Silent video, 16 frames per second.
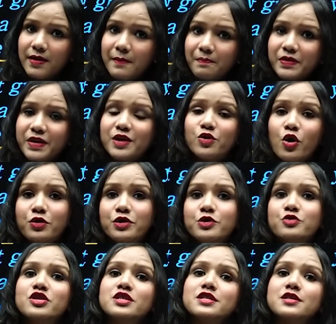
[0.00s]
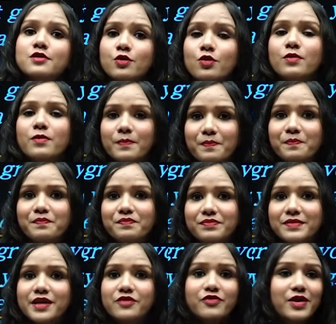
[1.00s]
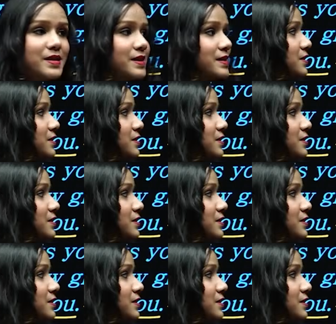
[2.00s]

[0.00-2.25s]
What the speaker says: in order to just know that whether the